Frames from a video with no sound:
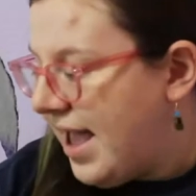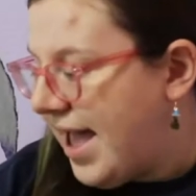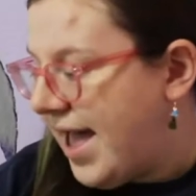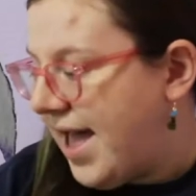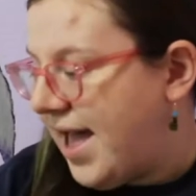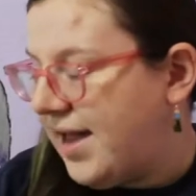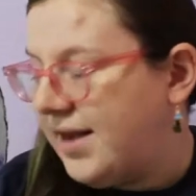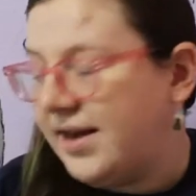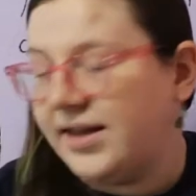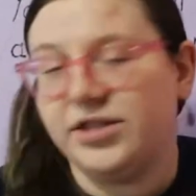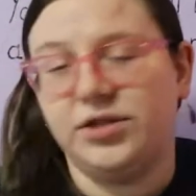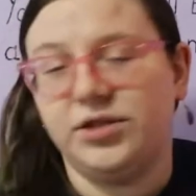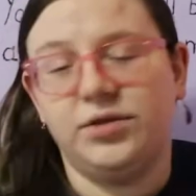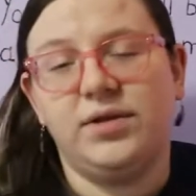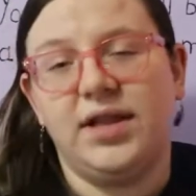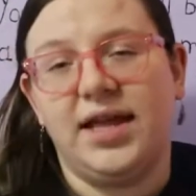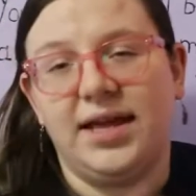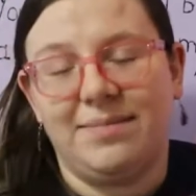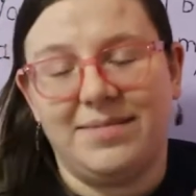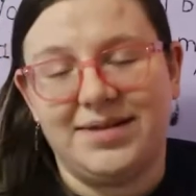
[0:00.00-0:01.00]
And I do
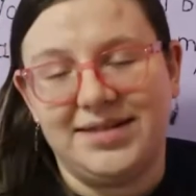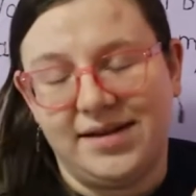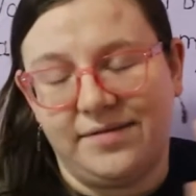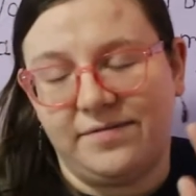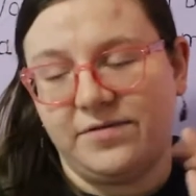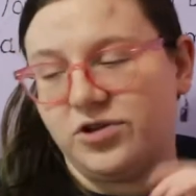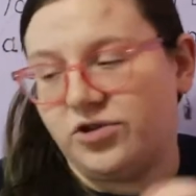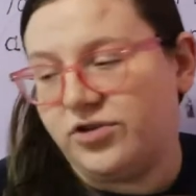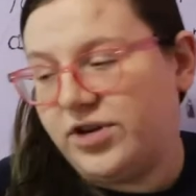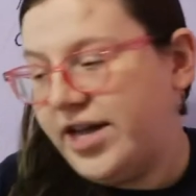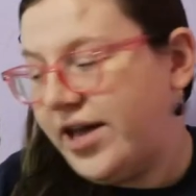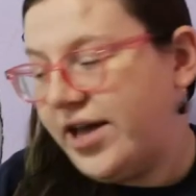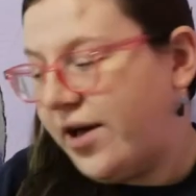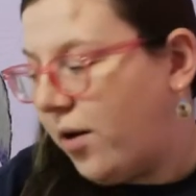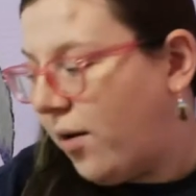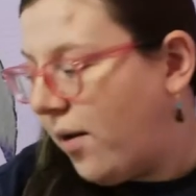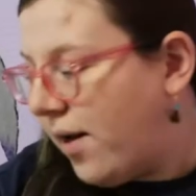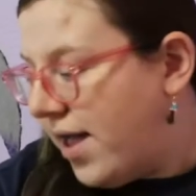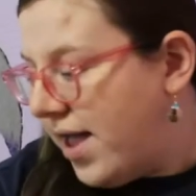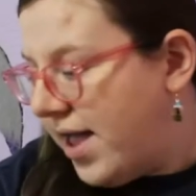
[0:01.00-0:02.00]
like myself a
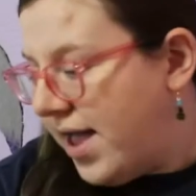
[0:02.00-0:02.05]
trio.